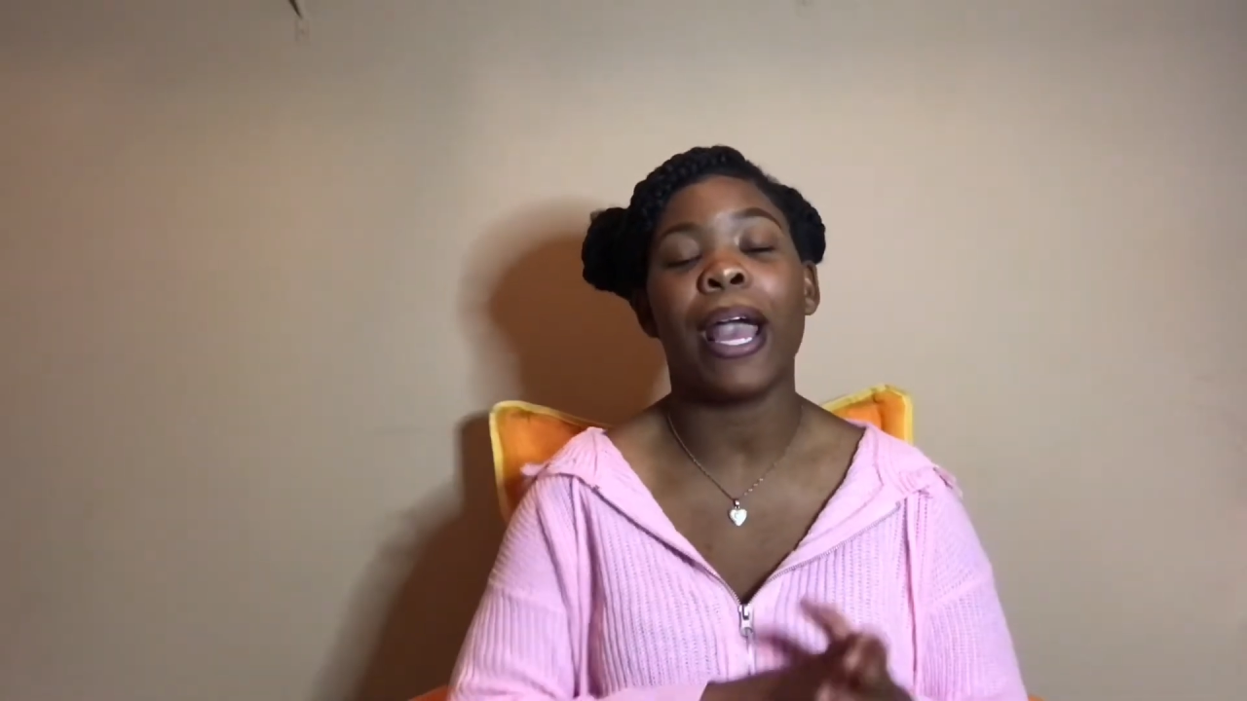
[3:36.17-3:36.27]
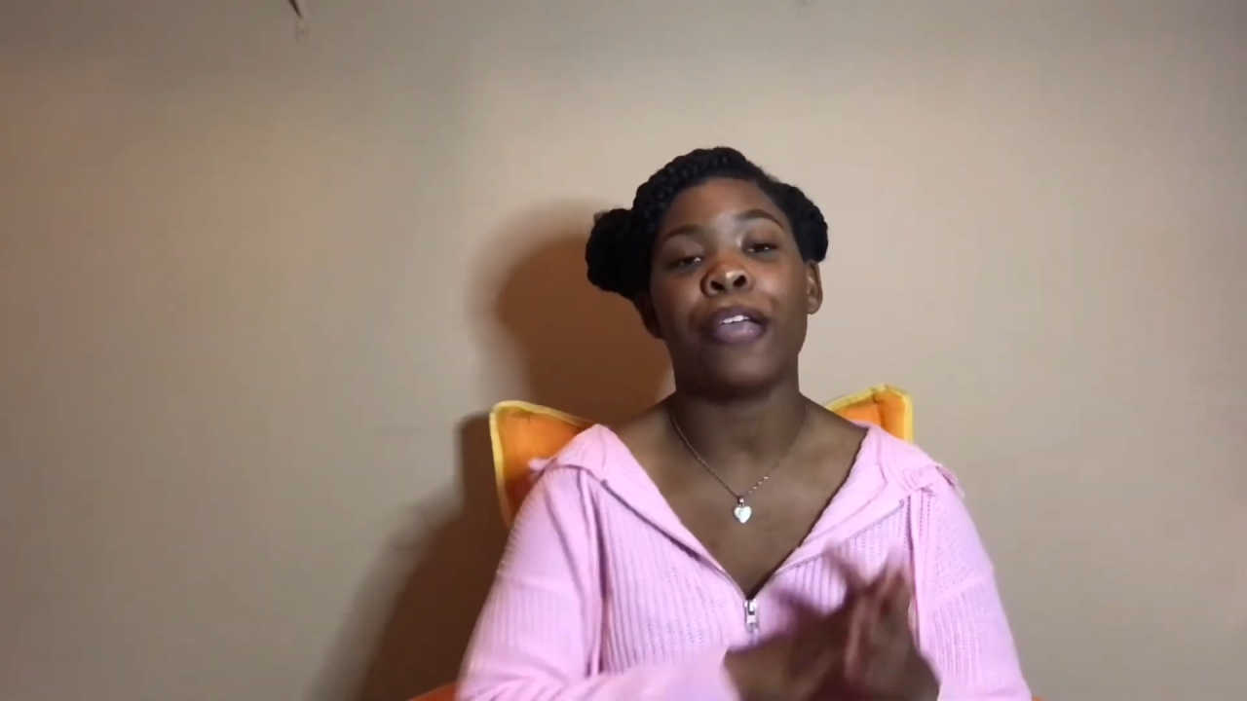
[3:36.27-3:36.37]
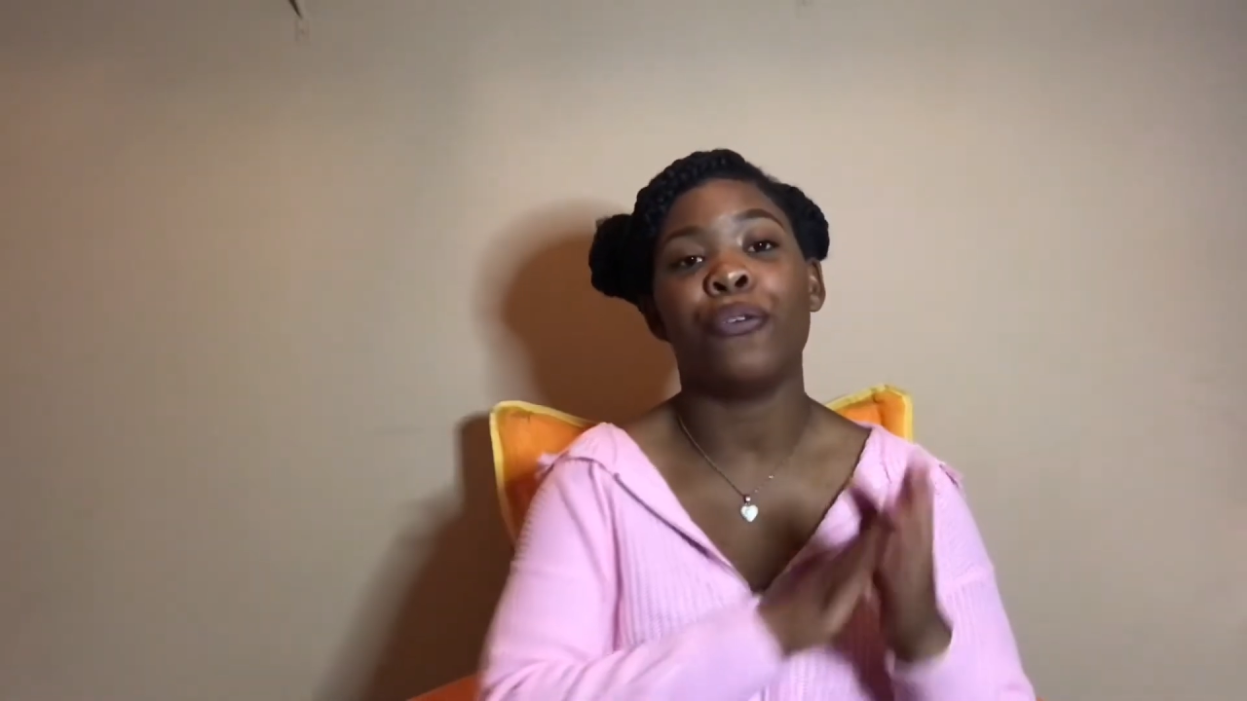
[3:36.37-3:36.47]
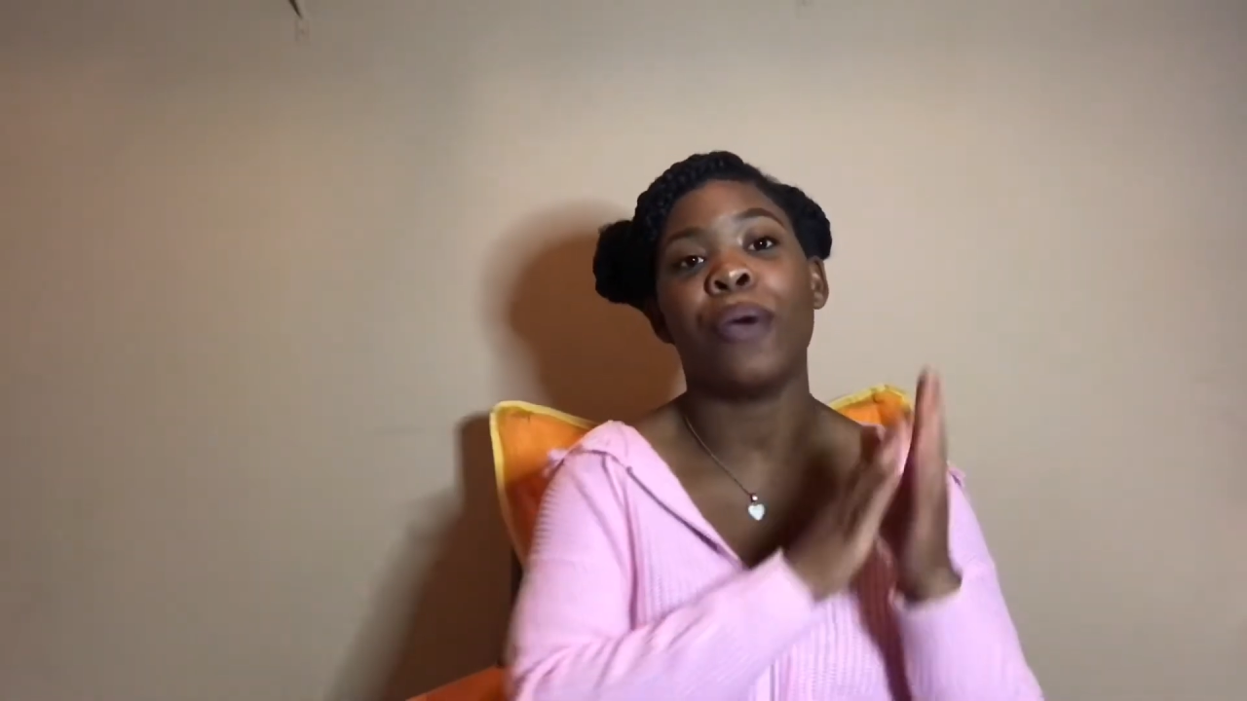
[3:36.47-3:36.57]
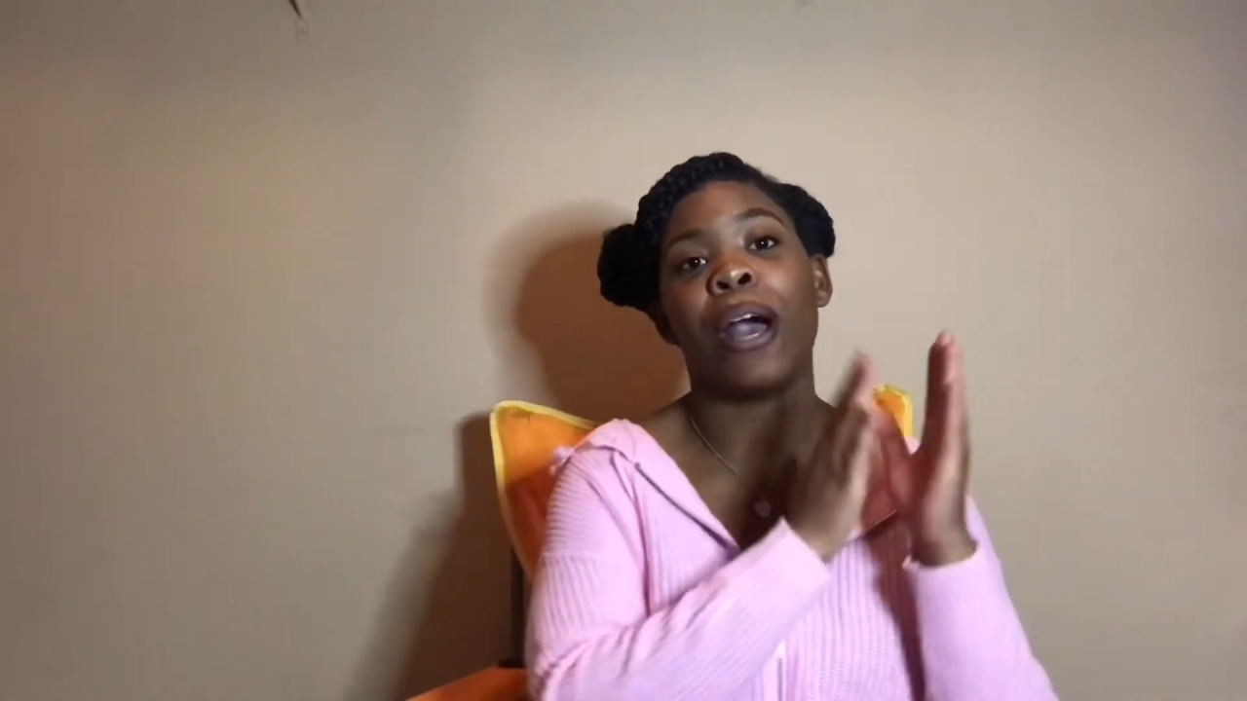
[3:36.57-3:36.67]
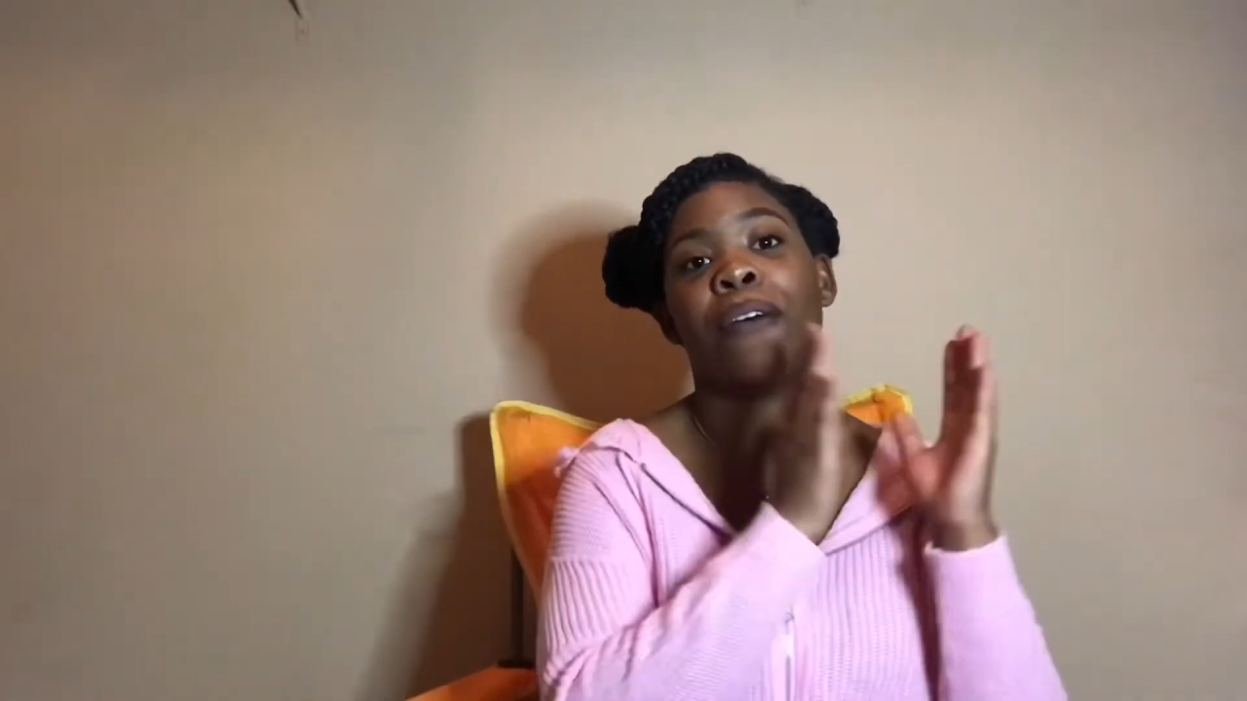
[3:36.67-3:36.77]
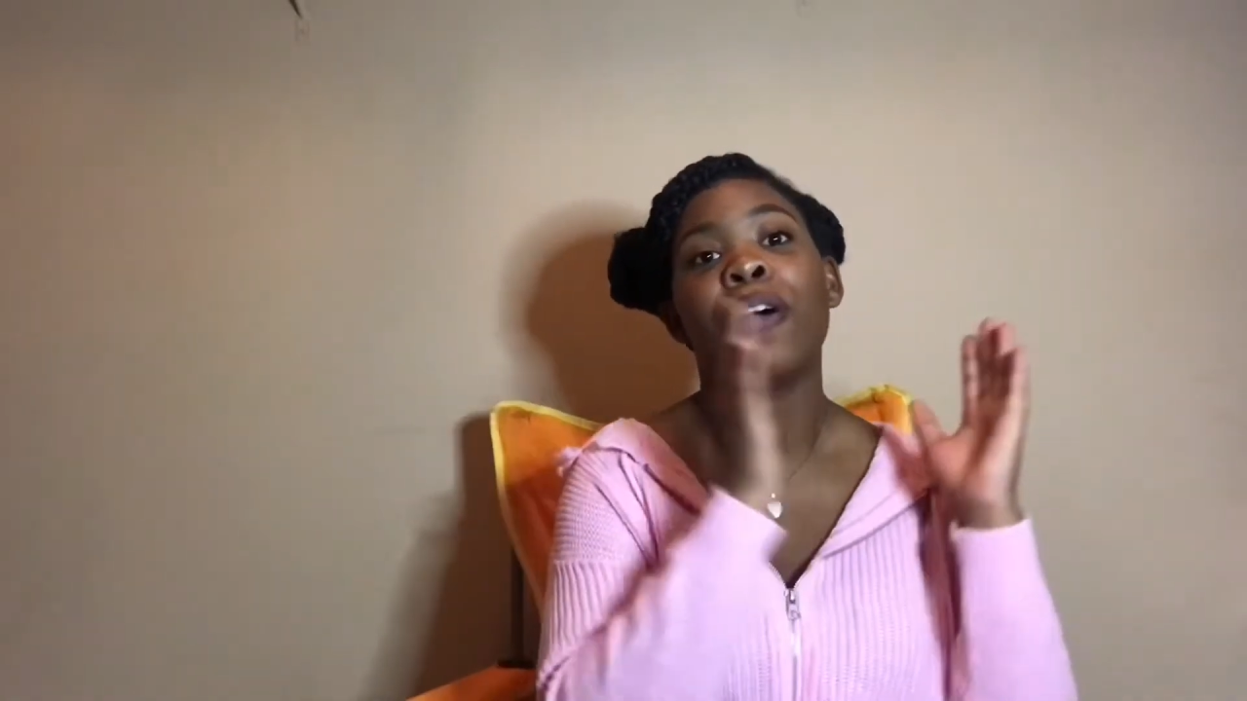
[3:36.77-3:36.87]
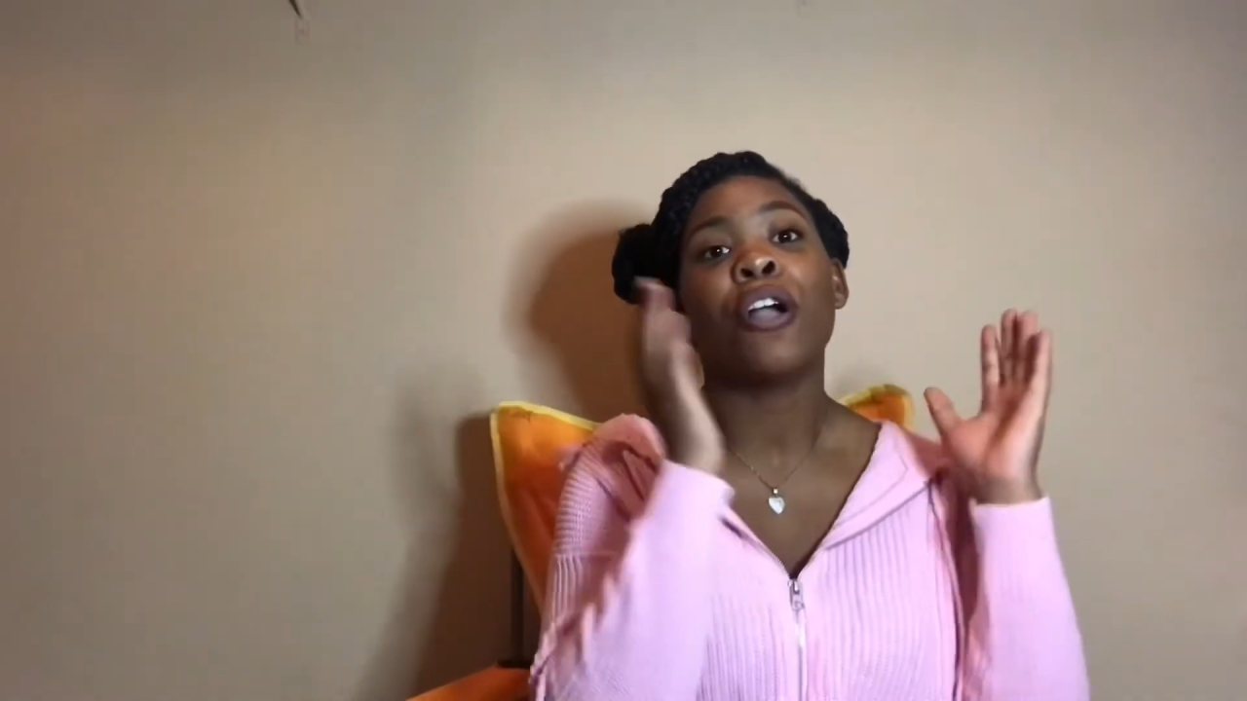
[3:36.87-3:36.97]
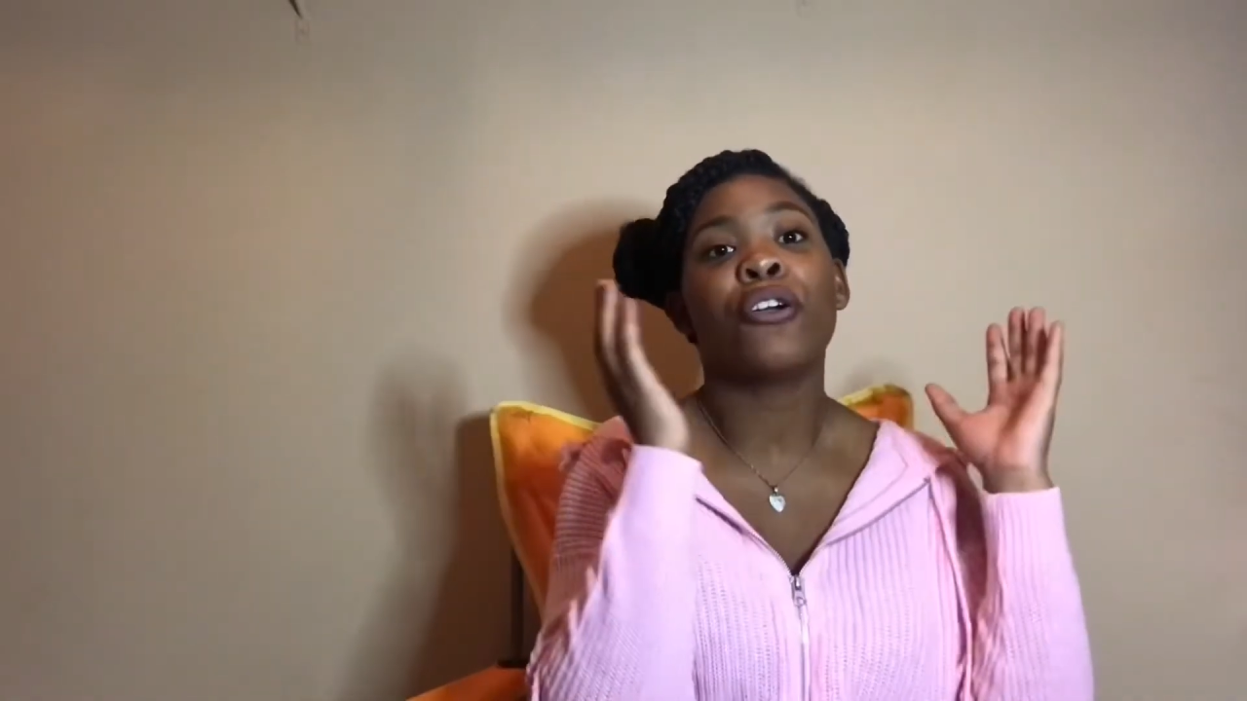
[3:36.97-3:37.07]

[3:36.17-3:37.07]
and you have